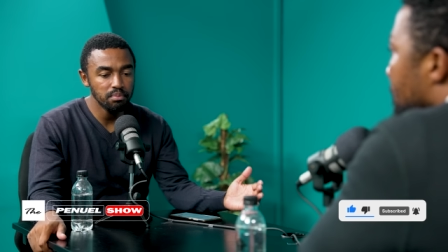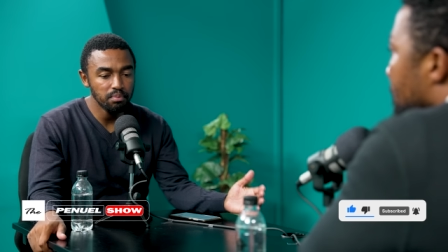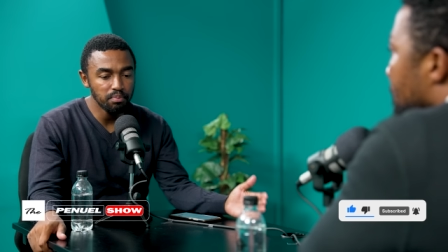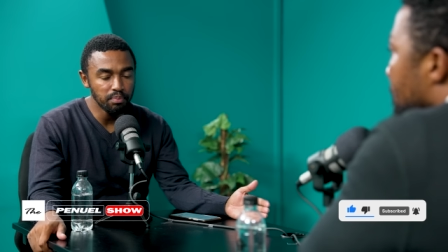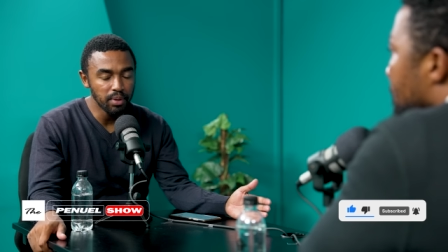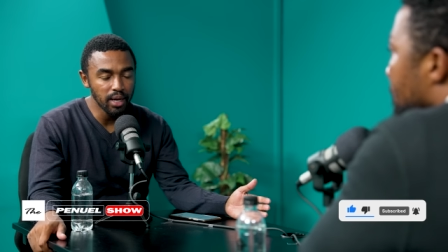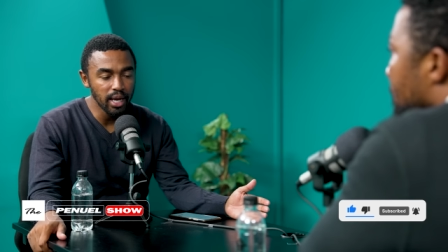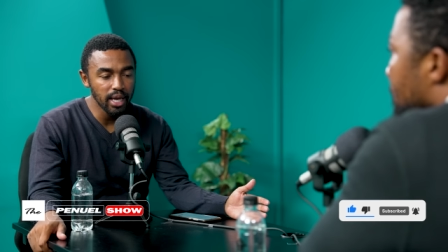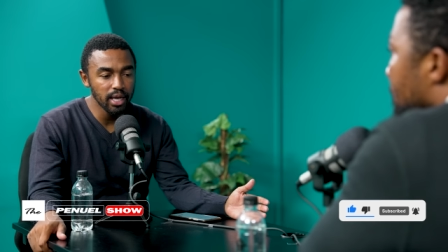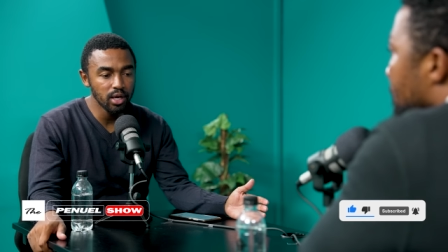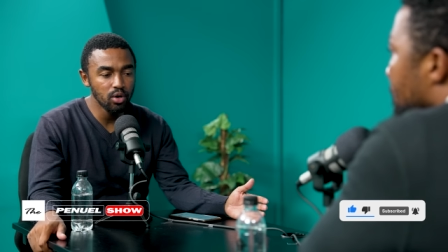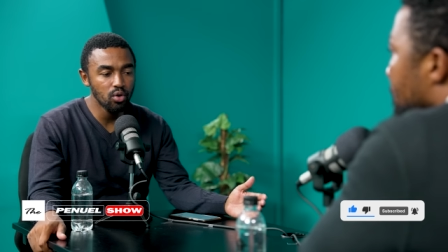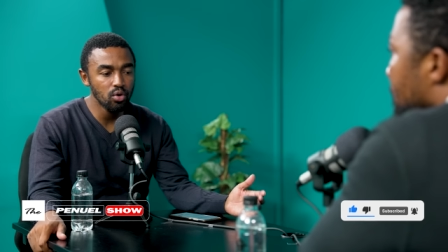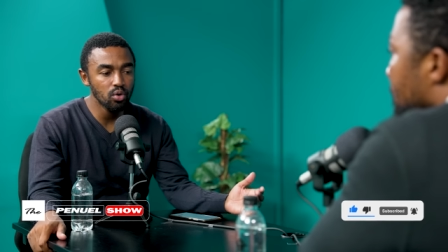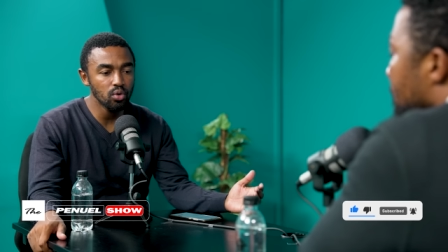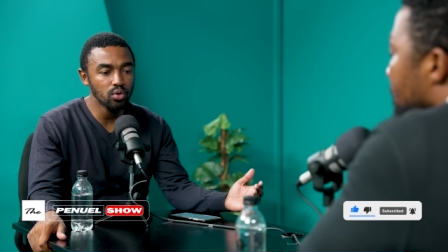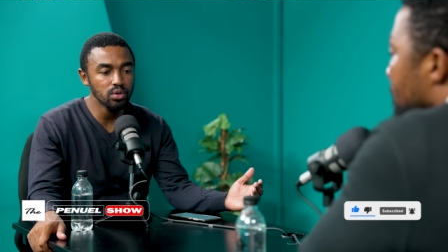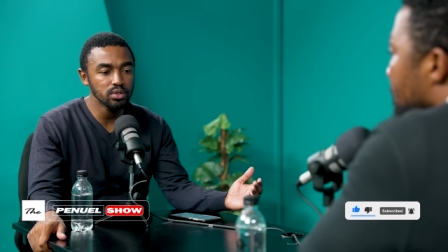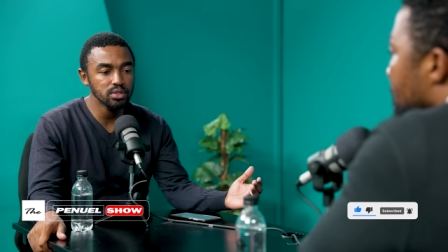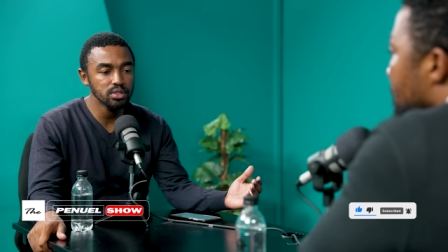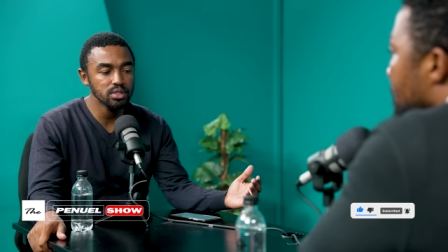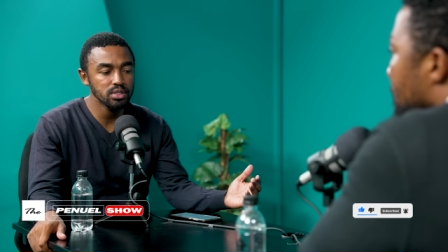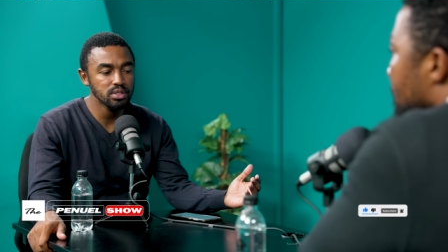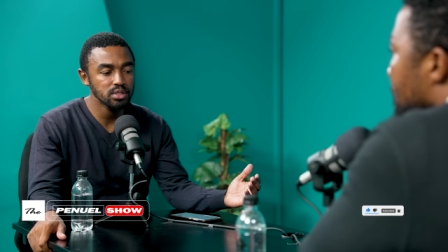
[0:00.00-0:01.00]
black
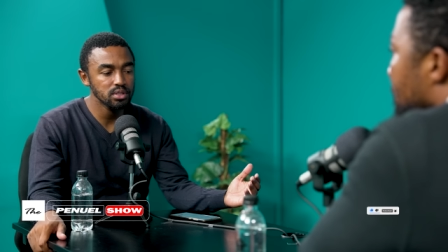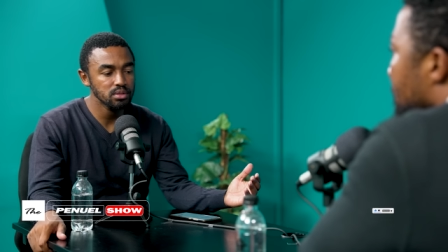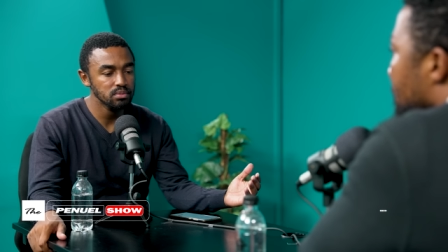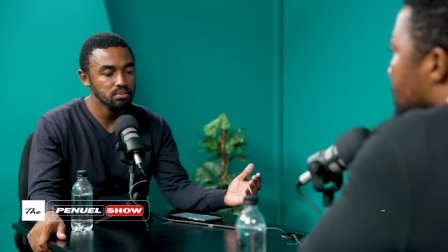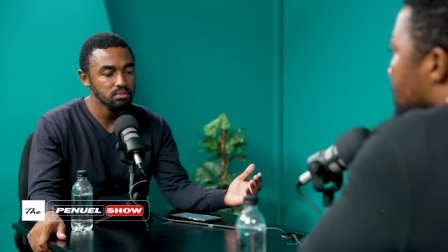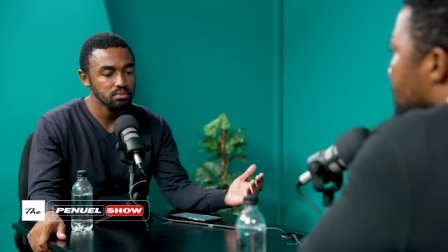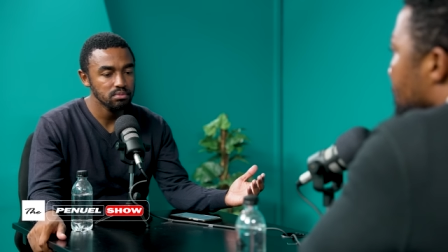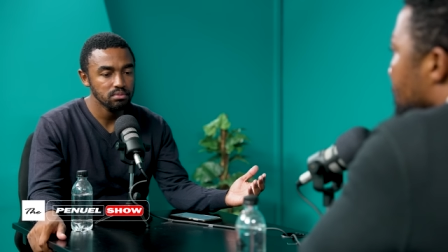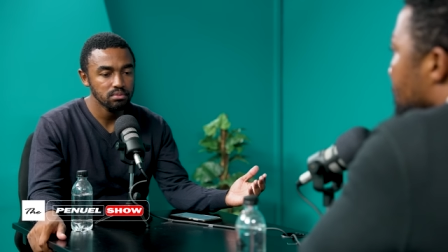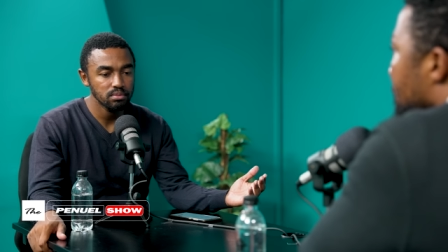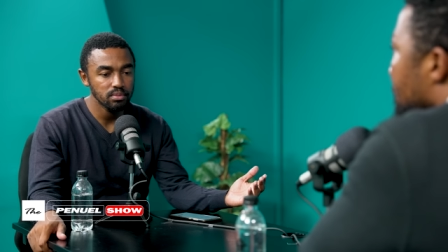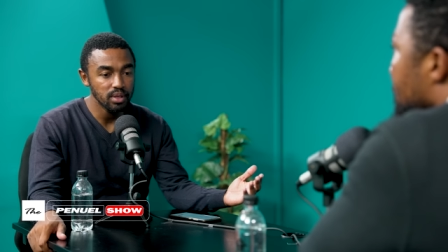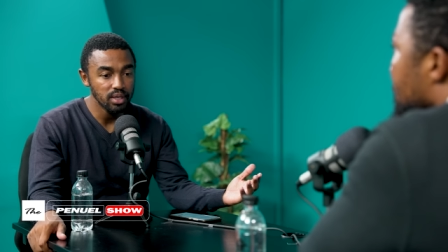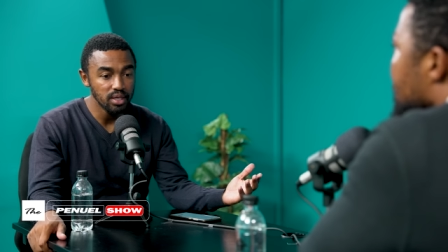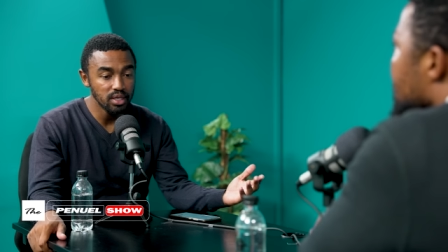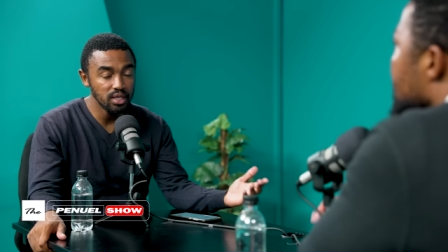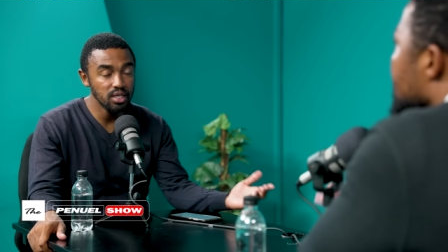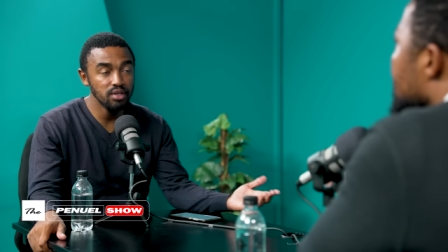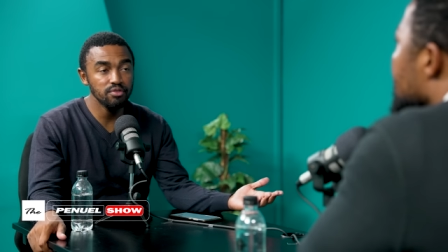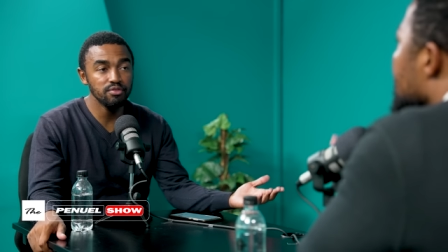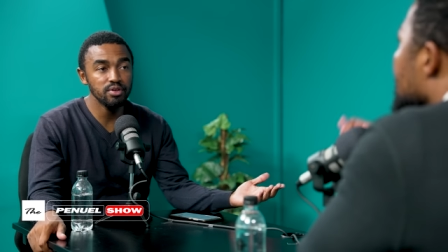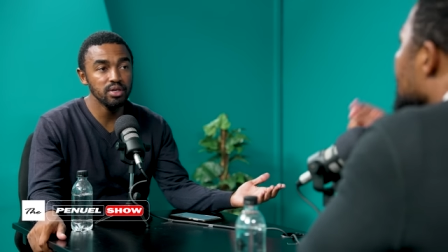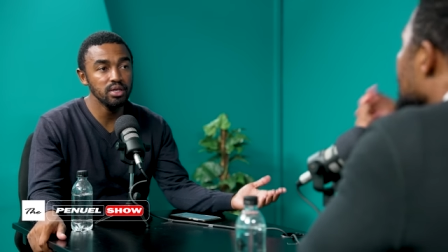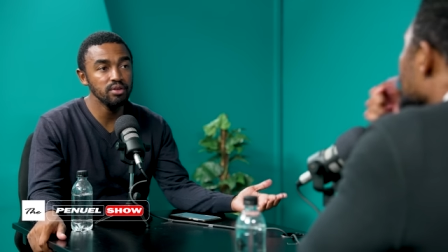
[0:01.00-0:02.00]
cause,
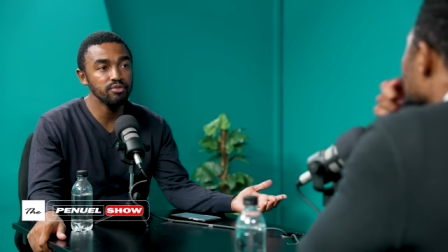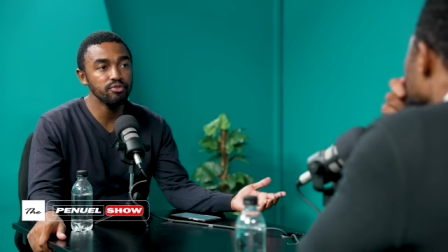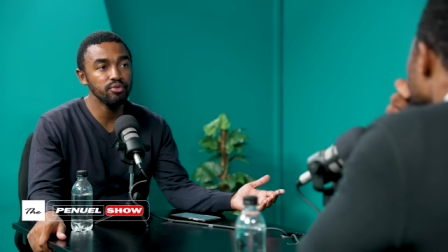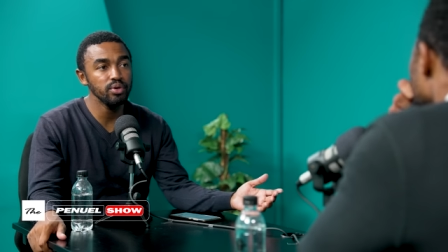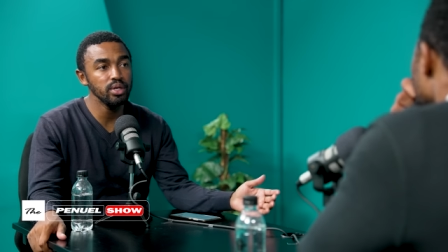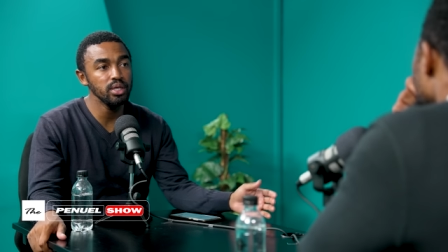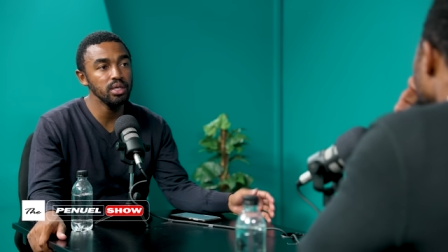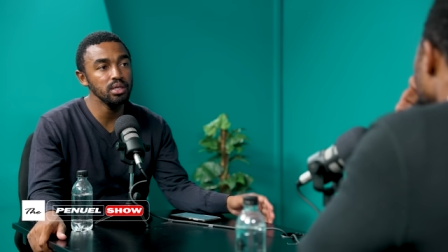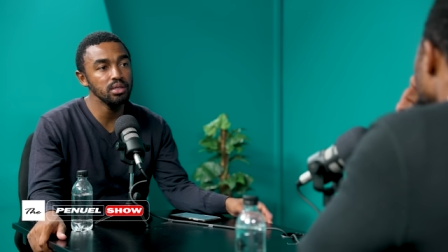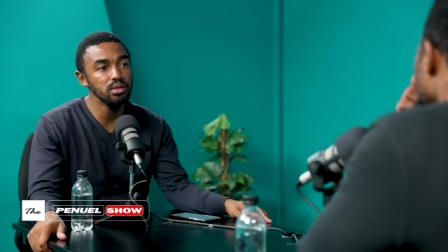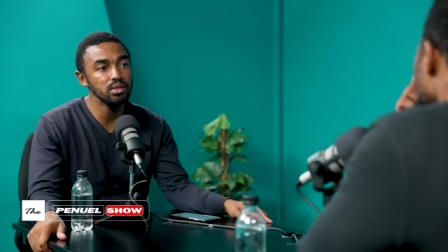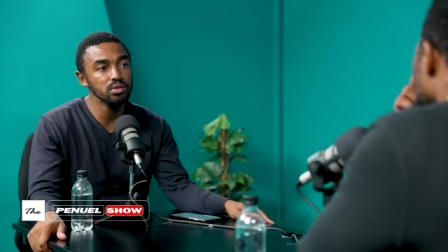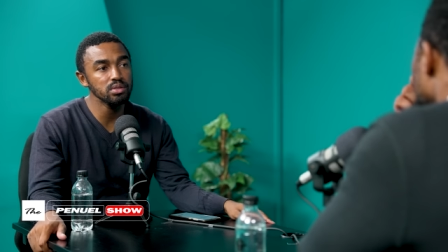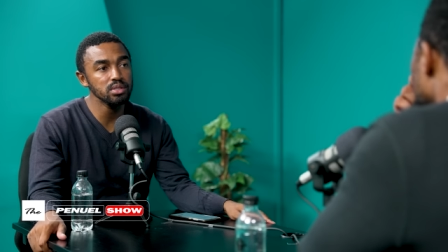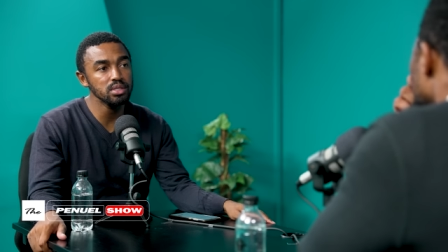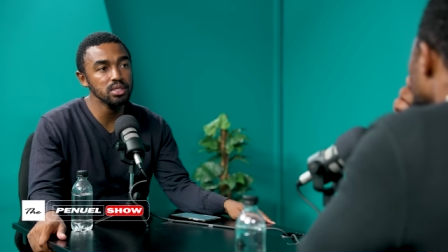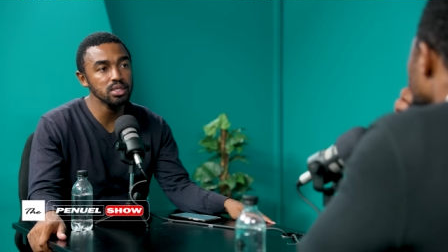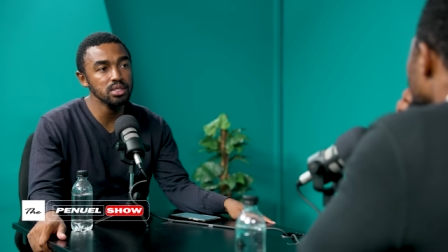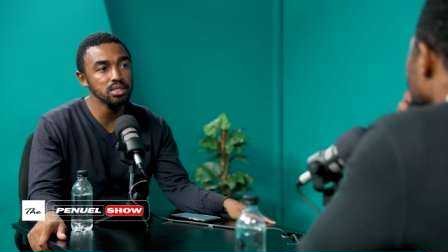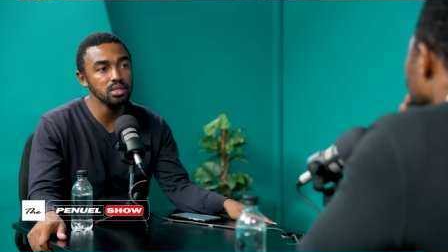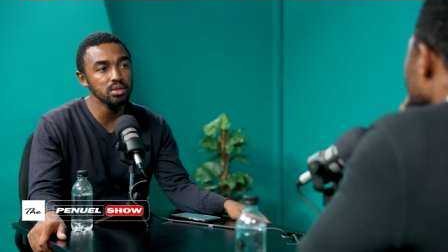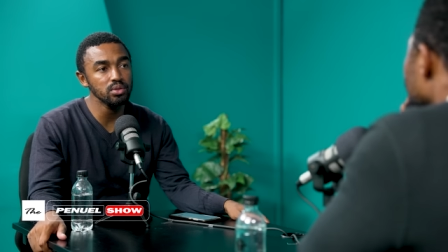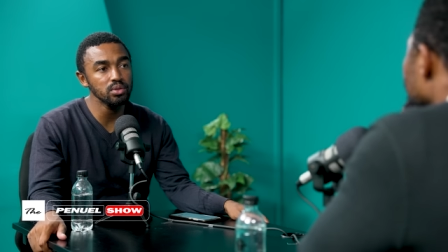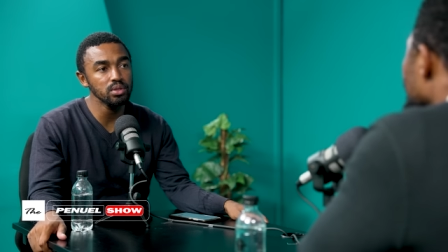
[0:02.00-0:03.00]
even if we need those
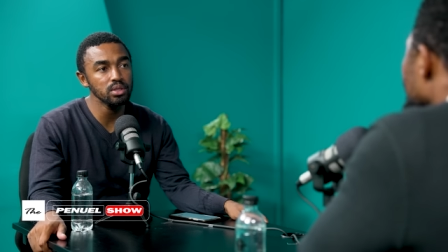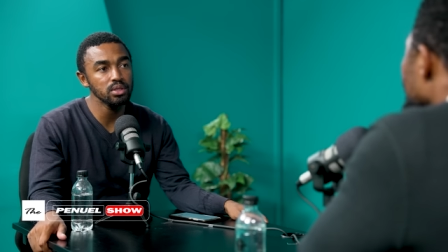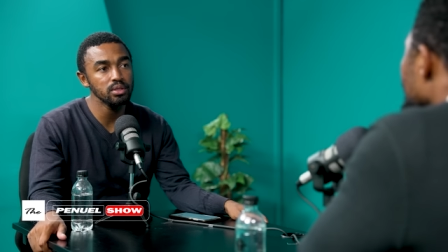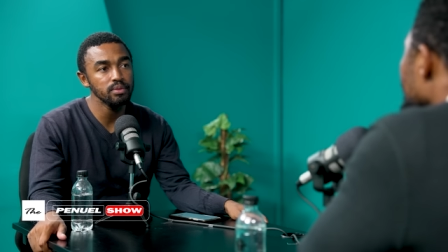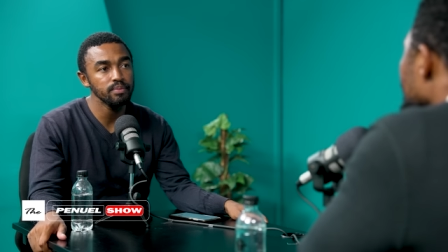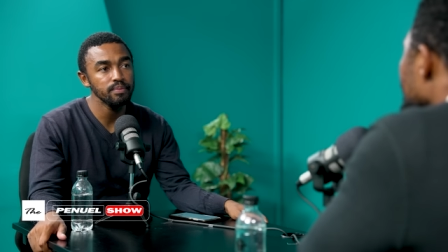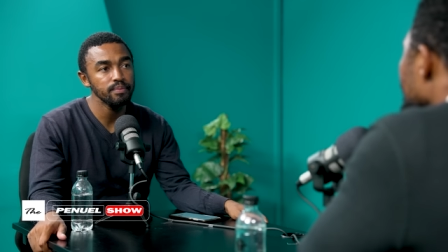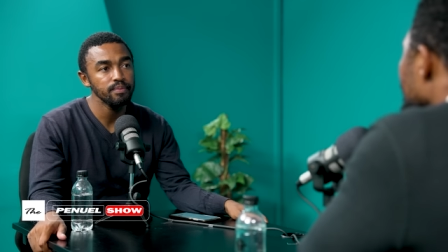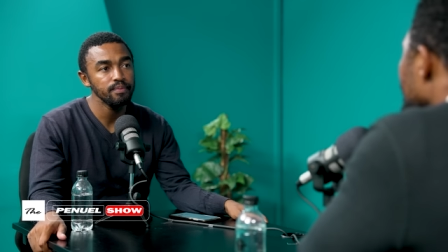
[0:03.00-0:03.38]
things at all.